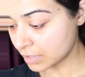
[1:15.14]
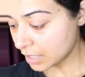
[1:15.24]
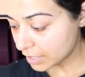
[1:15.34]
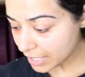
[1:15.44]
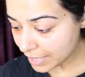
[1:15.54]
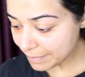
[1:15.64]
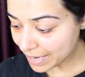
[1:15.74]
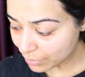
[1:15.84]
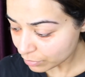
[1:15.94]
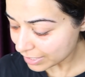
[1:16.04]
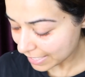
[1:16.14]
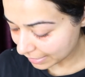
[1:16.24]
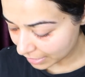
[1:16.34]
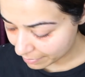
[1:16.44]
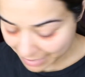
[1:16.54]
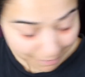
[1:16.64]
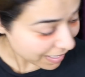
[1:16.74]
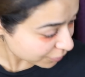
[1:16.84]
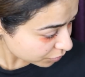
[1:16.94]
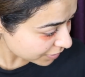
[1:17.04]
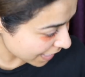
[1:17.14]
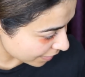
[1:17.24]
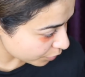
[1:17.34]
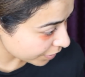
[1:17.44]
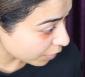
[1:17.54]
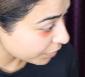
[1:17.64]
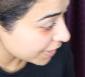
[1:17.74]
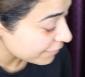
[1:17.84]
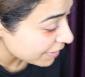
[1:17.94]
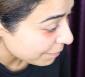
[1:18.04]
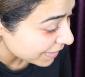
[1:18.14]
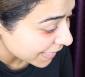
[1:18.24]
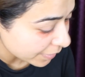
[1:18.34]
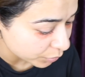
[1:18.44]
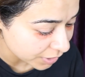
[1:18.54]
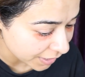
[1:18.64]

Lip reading: So I'm trying to convince him to go out and he finally